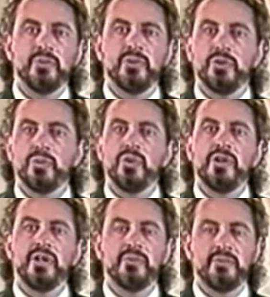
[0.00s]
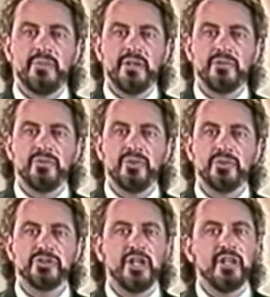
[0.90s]
When you're working with
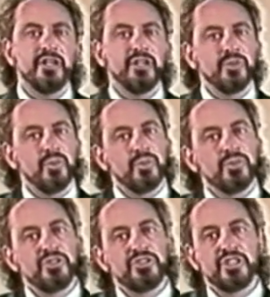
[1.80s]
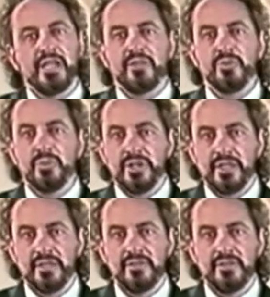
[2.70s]
metaphors, it ought to sound
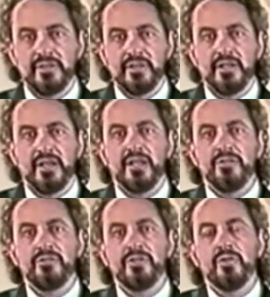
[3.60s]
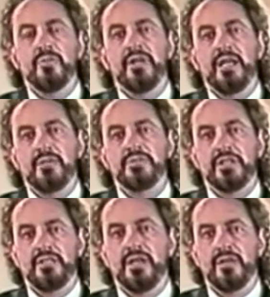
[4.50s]
weird and feel perhaps
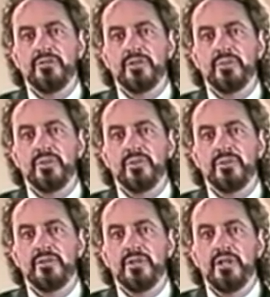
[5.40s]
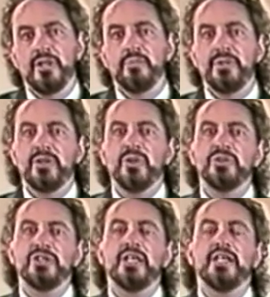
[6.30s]
uncomfortable,
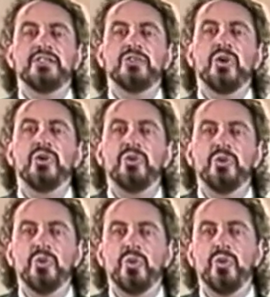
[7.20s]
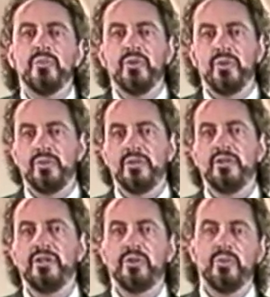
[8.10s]
because it's not a normal
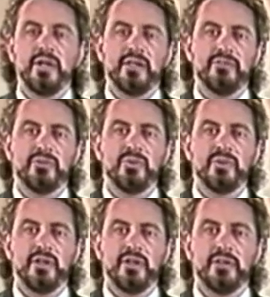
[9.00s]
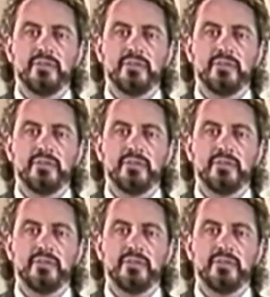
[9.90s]
way of talking.